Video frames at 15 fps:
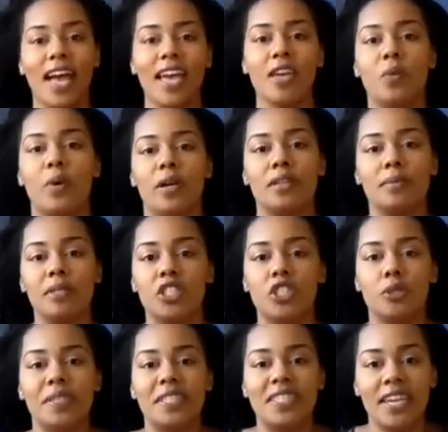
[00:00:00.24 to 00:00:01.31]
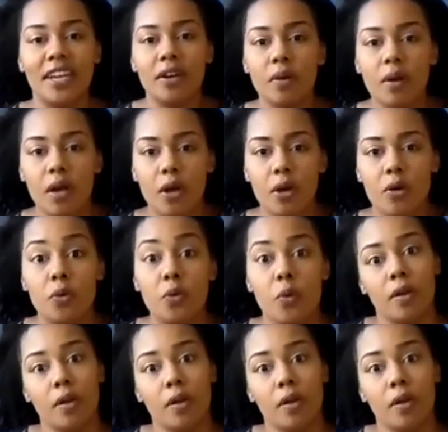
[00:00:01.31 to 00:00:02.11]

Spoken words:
Hi, welcome to Juby Tarot.